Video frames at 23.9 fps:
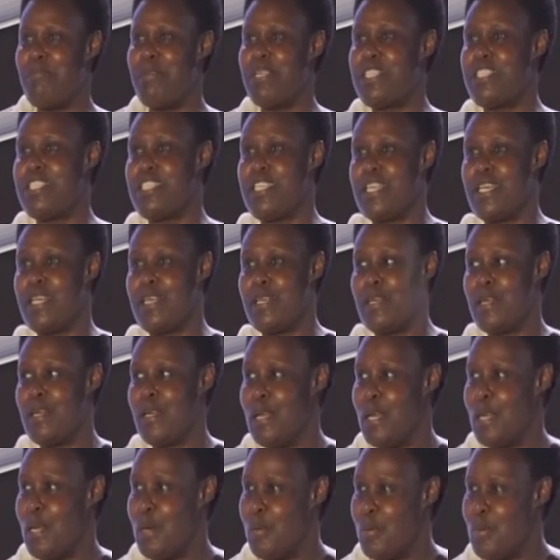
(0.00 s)
meeting
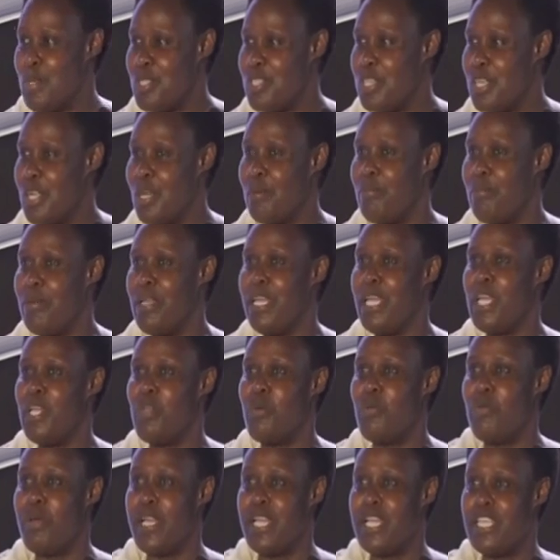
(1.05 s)
we shall be
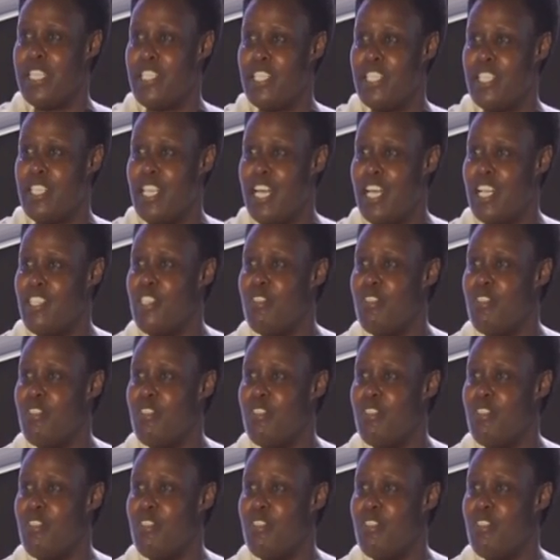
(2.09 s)
enumerating the